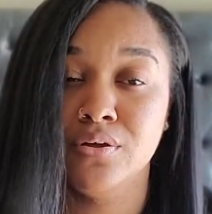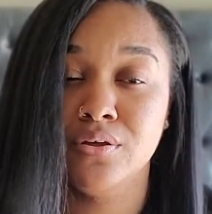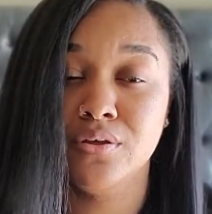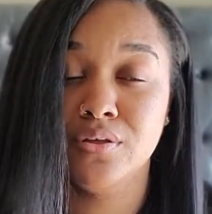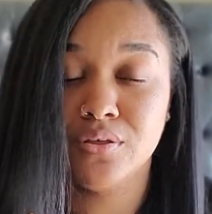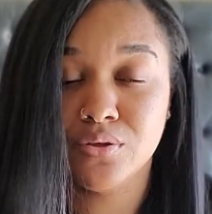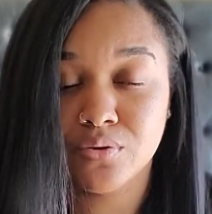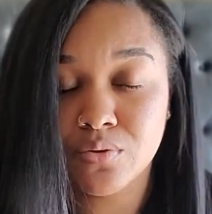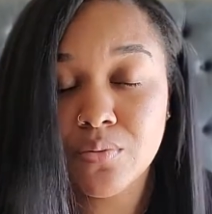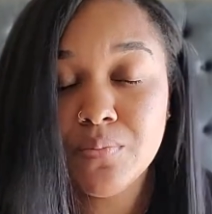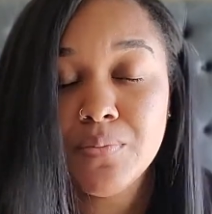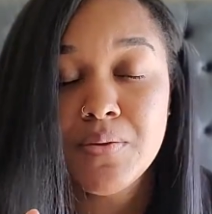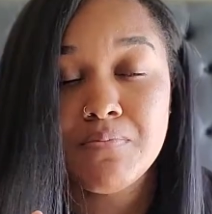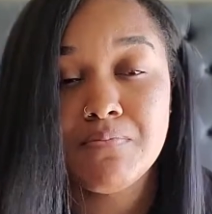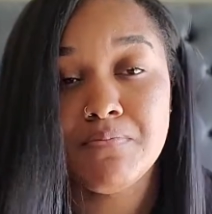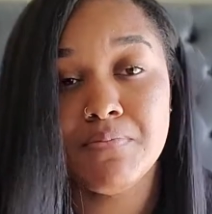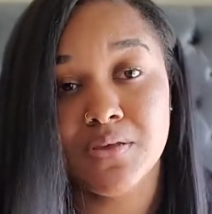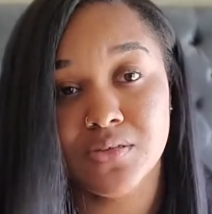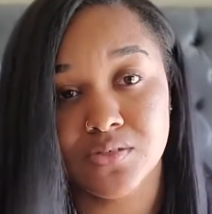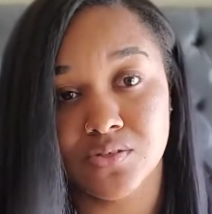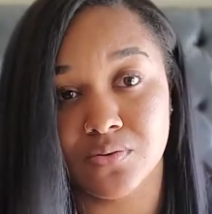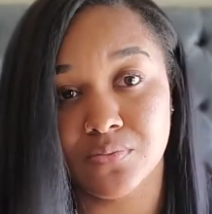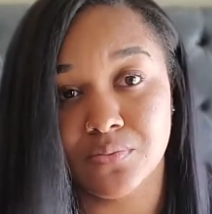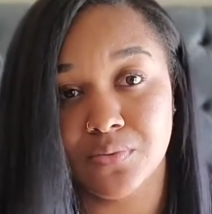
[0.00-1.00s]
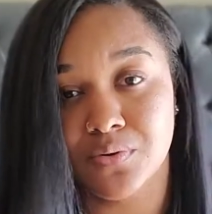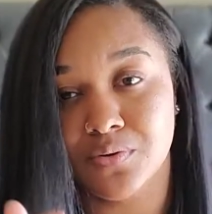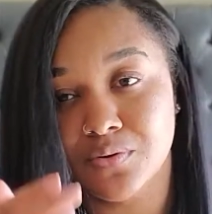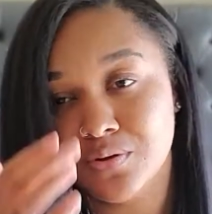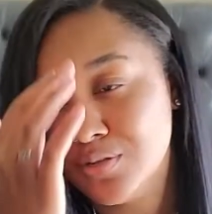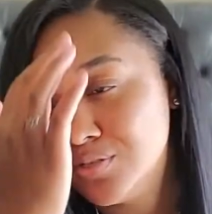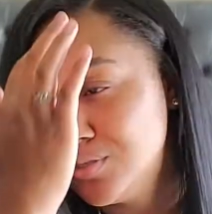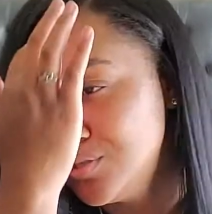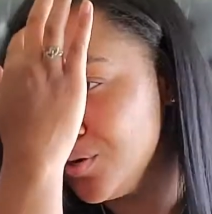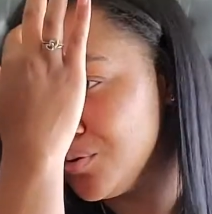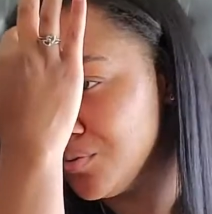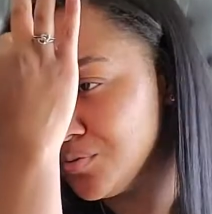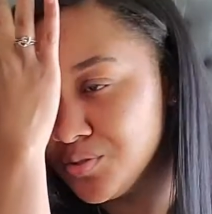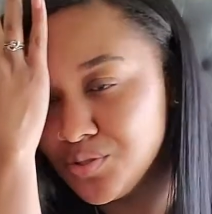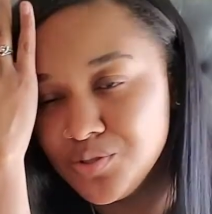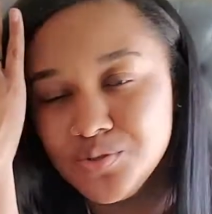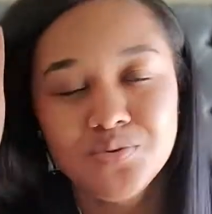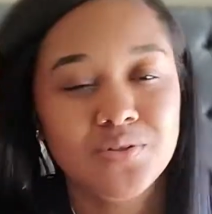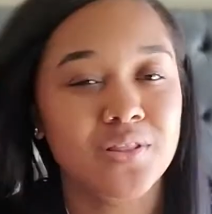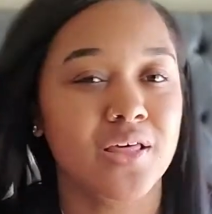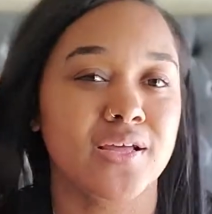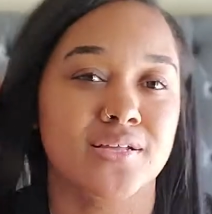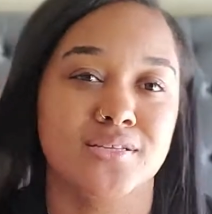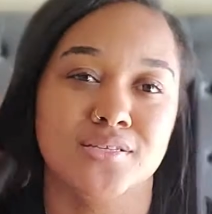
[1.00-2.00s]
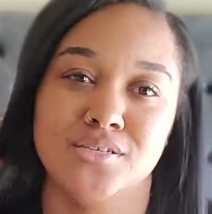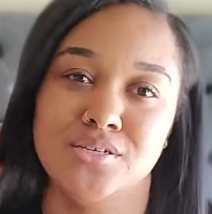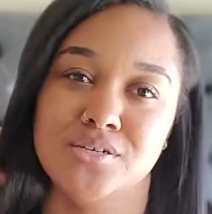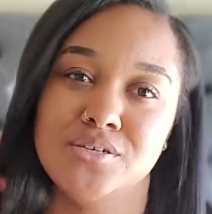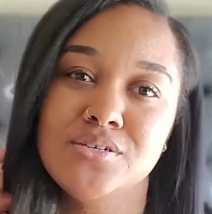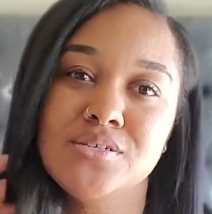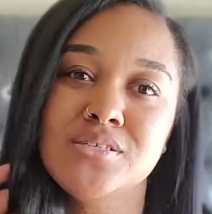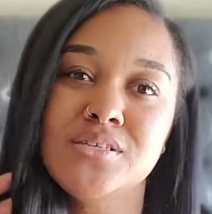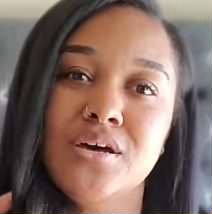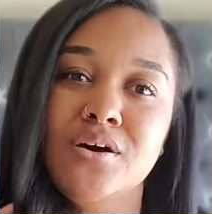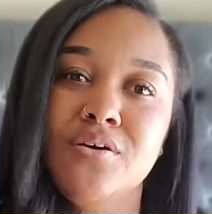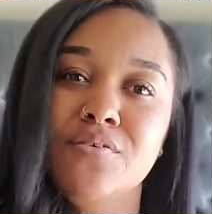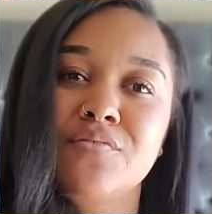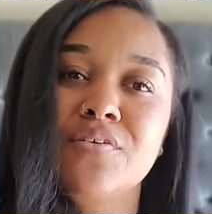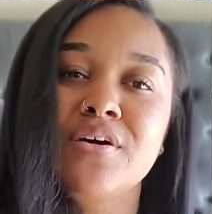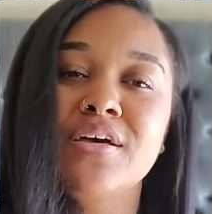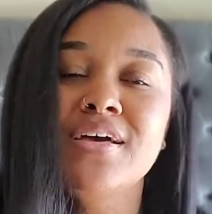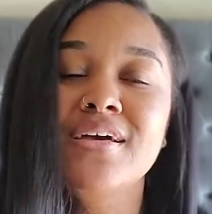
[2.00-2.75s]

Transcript: You will be miserable. Don't do that to yourself.